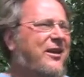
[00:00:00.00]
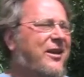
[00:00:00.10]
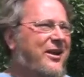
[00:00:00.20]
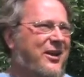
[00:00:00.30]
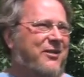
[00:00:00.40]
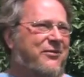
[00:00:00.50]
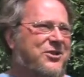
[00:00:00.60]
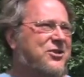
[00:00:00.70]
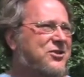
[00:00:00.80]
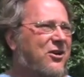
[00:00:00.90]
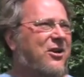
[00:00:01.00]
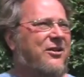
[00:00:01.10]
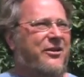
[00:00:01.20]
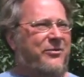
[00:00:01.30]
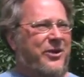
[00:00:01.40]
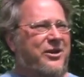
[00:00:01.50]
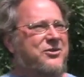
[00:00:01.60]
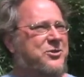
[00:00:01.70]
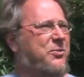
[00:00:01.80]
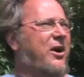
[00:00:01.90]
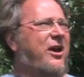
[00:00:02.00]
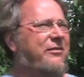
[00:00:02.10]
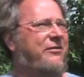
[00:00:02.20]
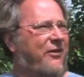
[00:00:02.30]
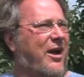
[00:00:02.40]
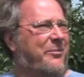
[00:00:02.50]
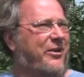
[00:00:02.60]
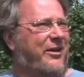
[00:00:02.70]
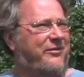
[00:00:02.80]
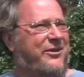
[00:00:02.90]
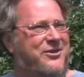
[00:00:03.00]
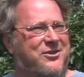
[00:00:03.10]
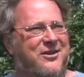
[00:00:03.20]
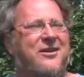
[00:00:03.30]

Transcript: And he convinced us all that if we didn't spray for apple aphids,